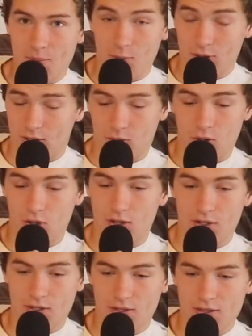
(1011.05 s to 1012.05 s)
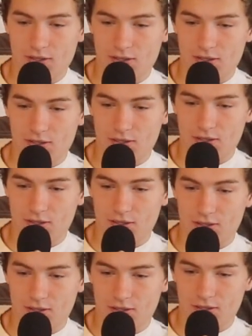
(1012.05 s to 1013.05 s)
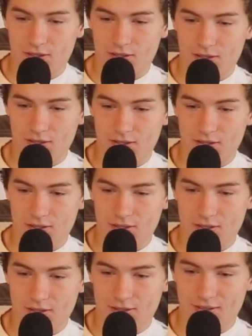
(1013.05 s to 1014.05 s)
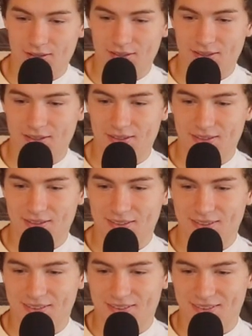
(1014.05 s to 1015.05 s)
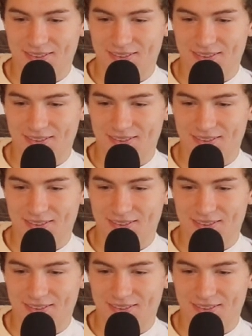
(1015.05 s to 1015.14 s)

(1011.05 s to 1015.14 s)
The person shown says nothing.